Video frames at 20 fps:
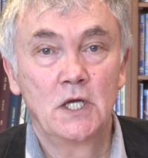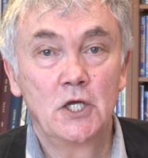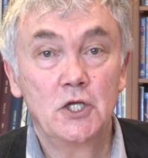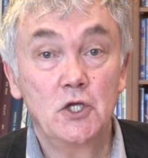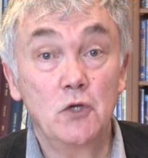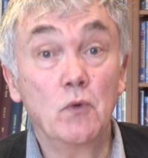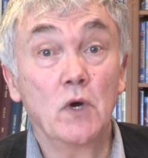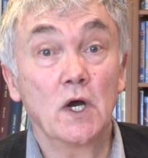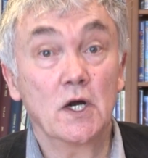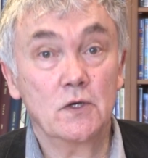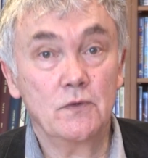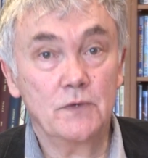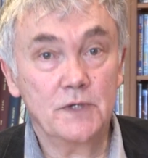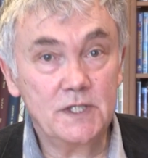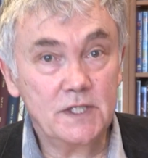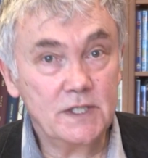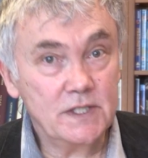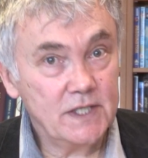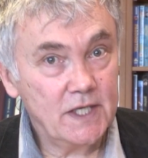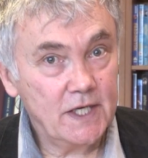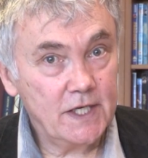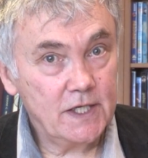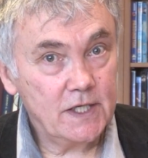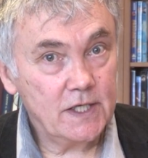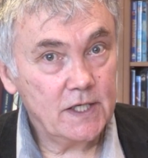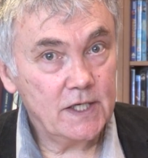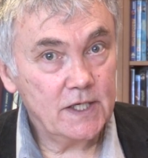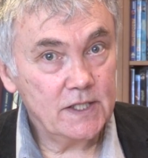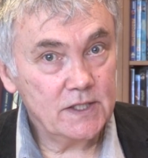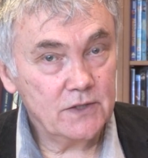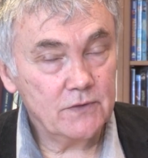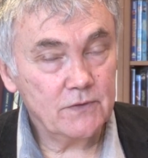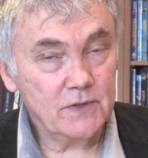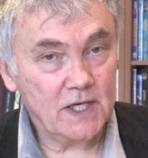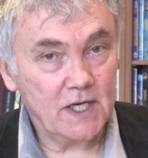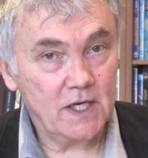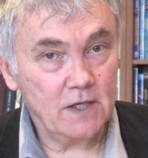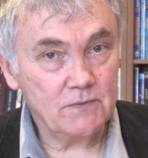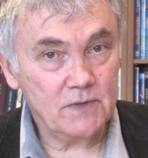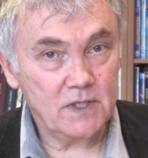You are going to take into
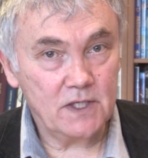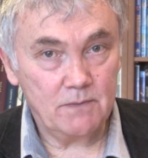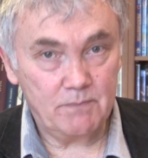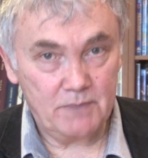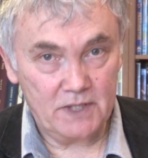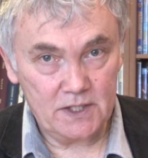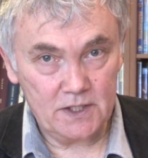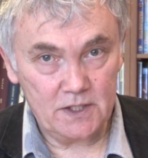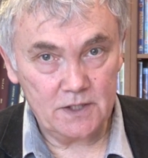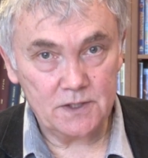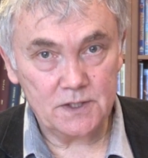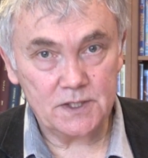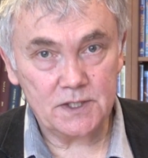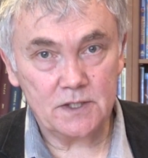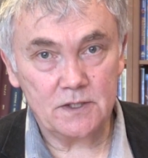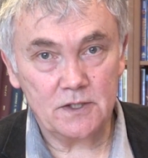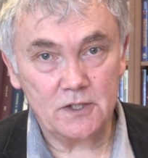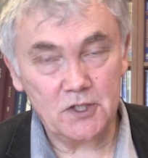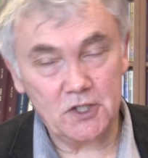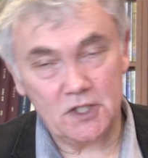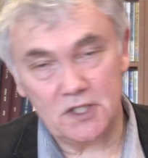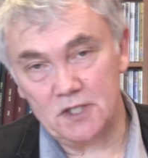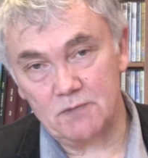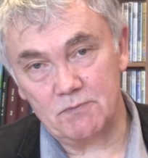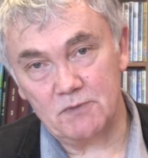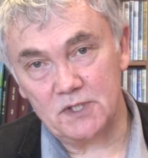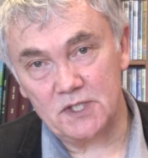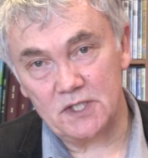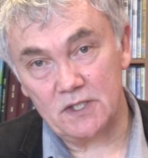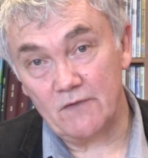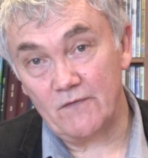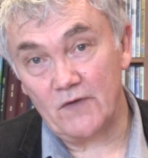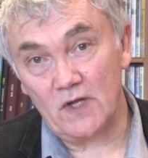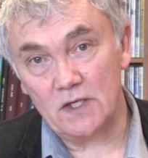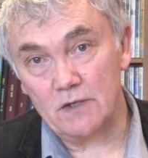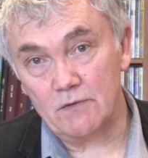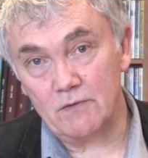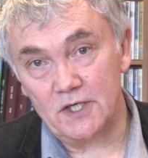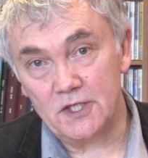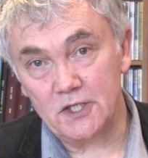account the opinions and the judgments and the
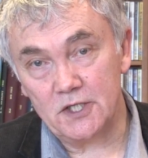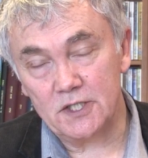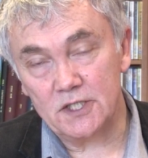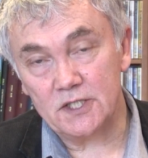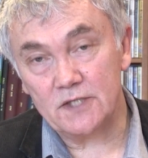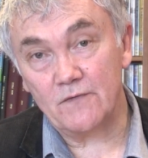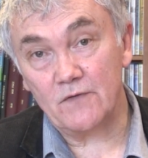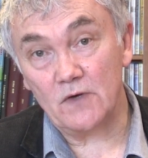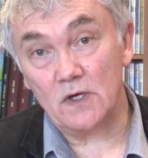evaluations of